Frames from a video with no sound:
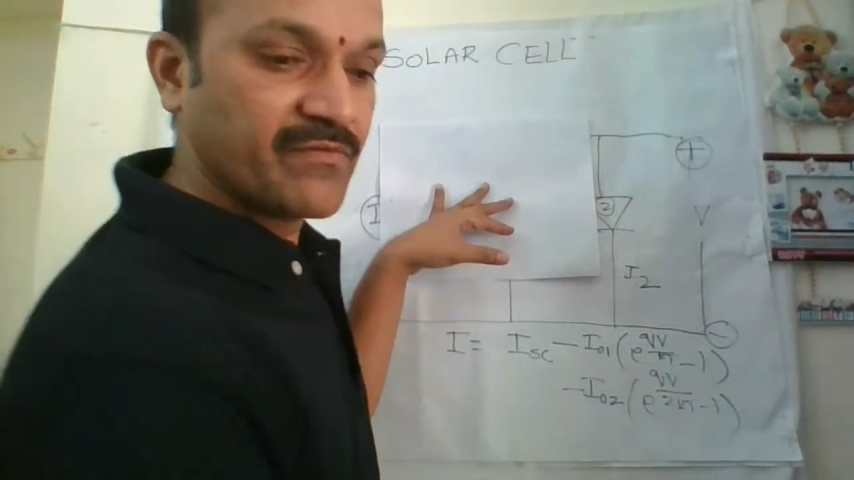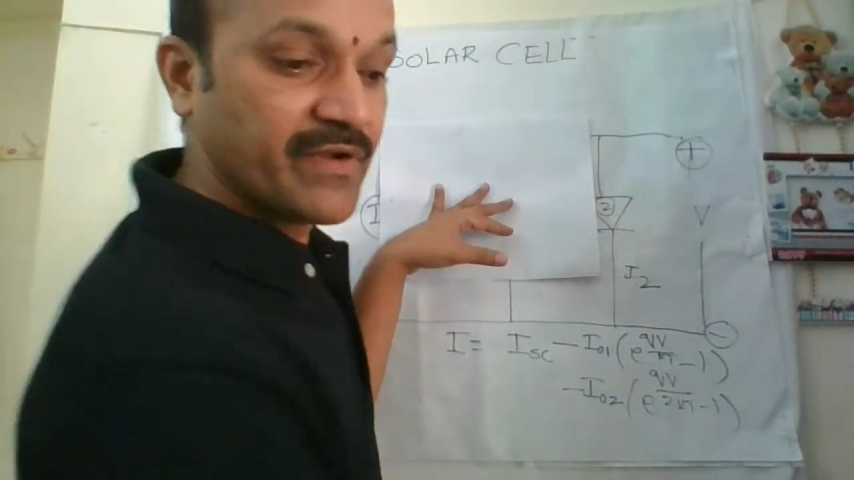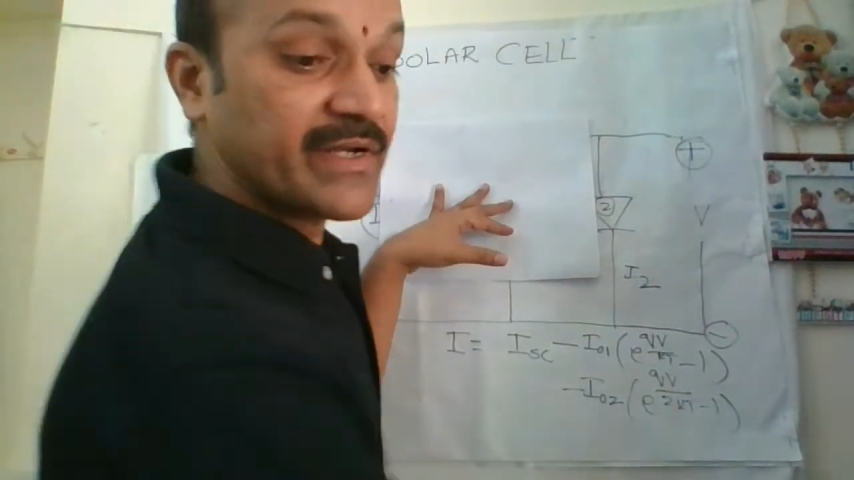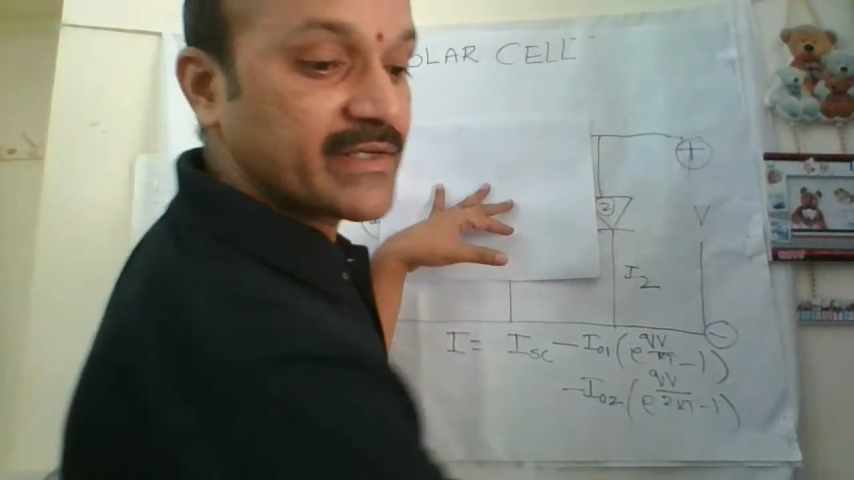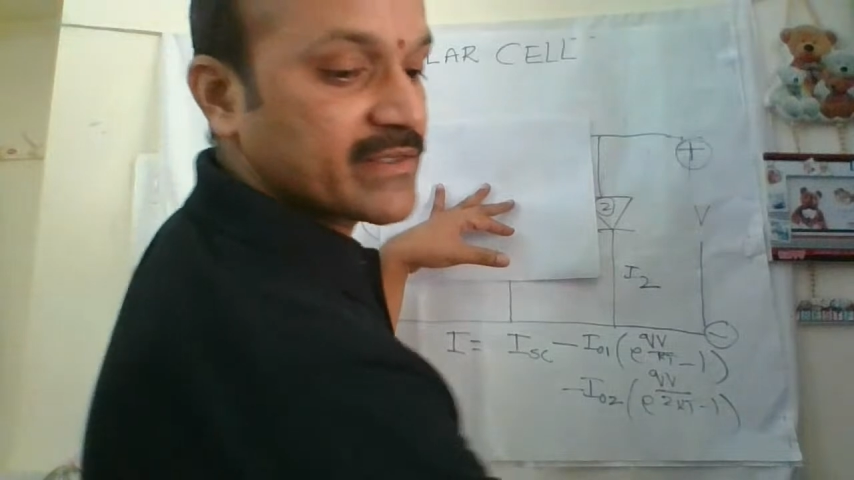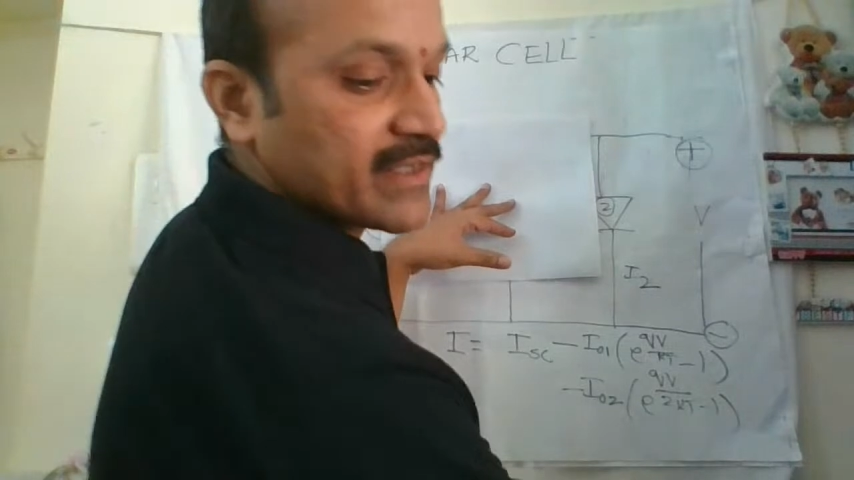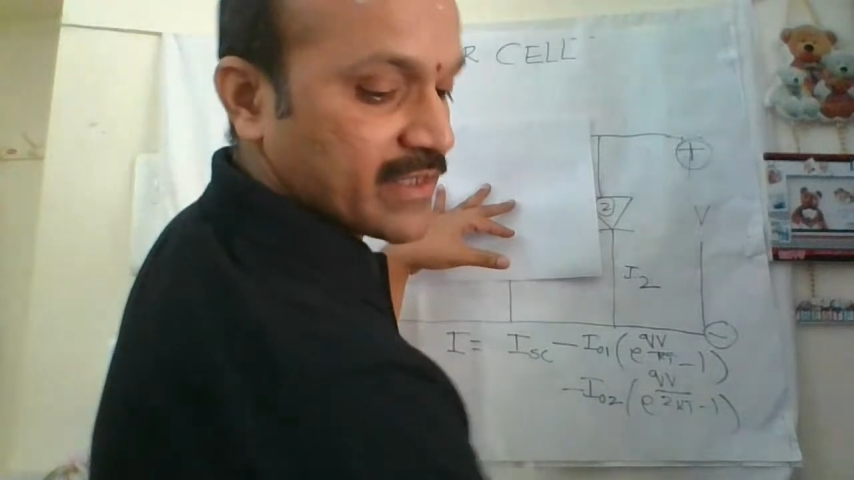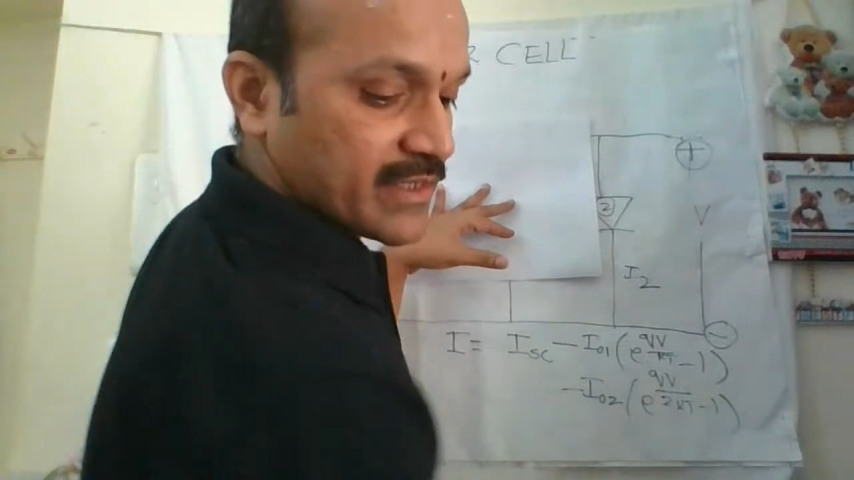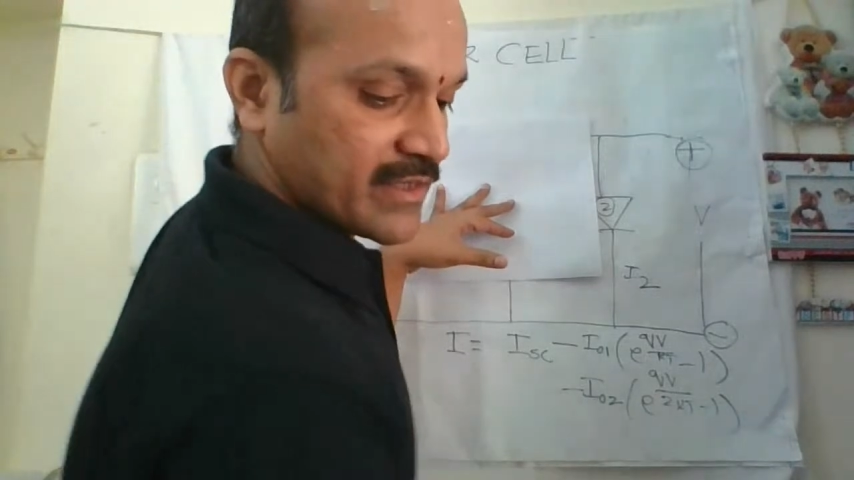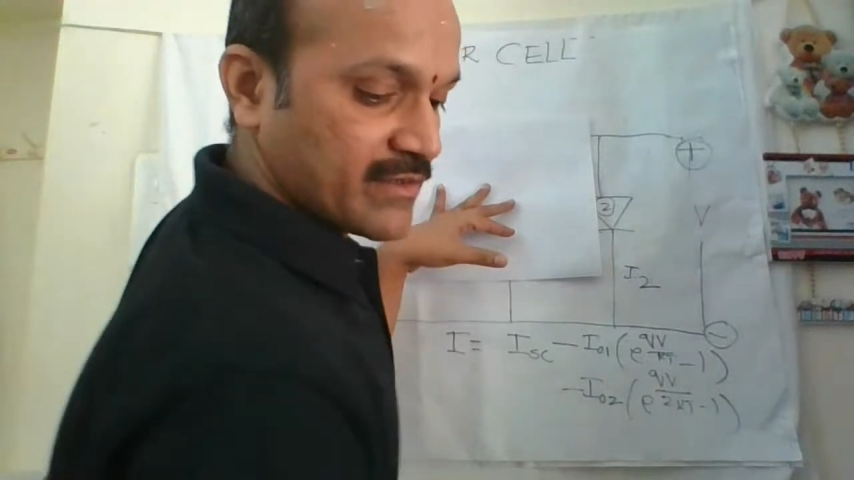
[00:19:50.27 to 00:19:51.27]
Wait
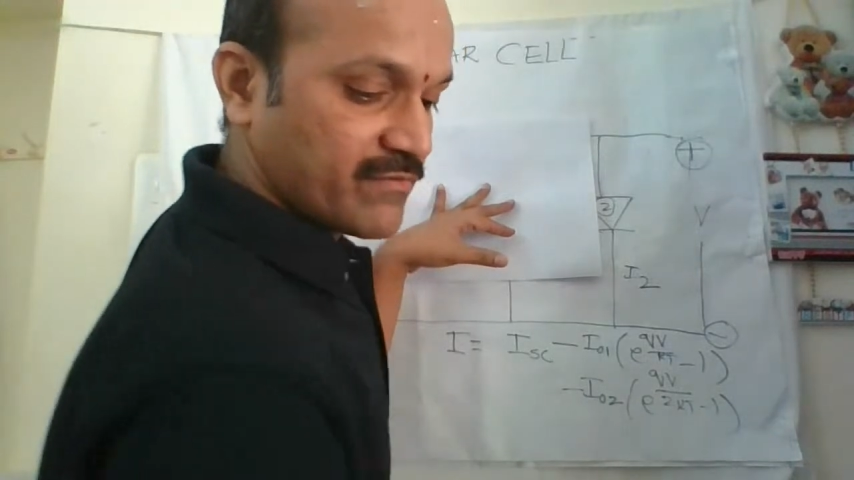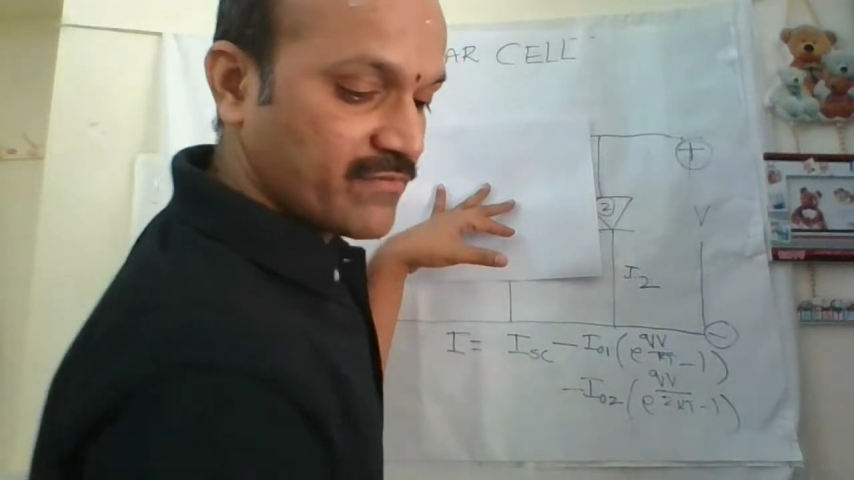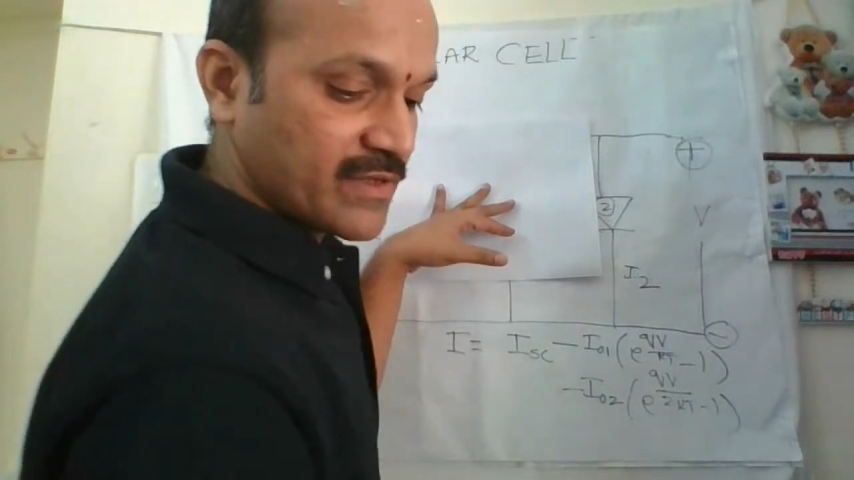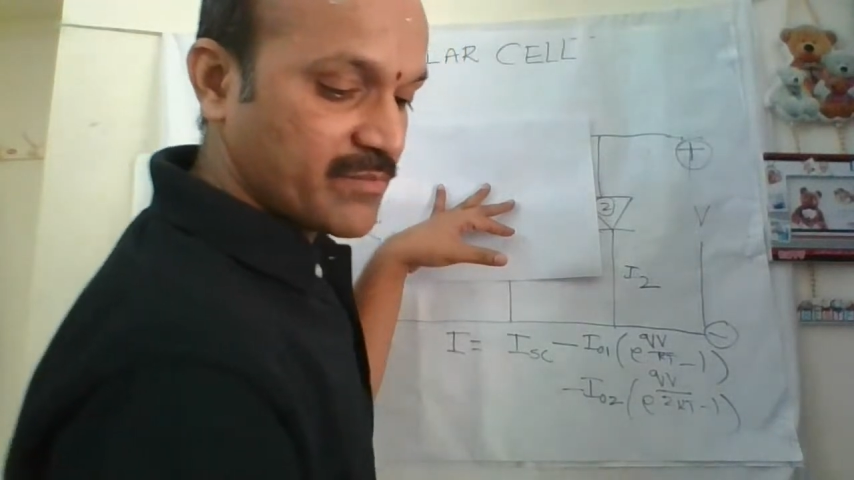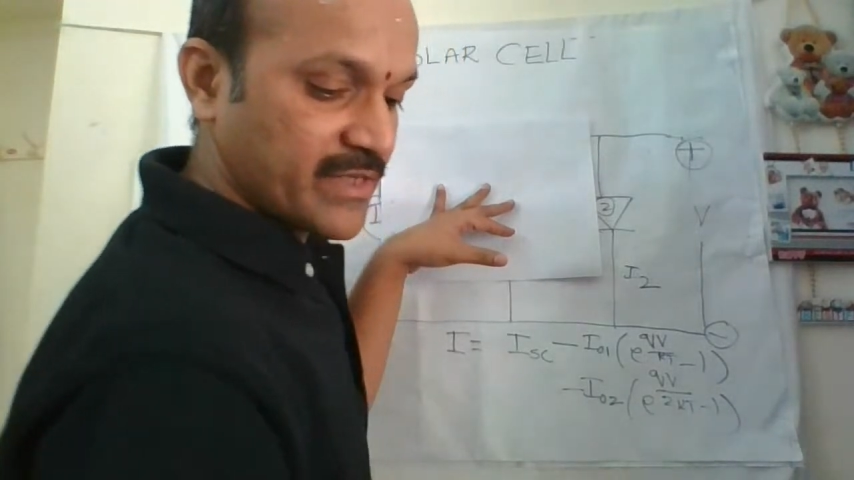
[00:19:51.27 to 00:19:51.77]
1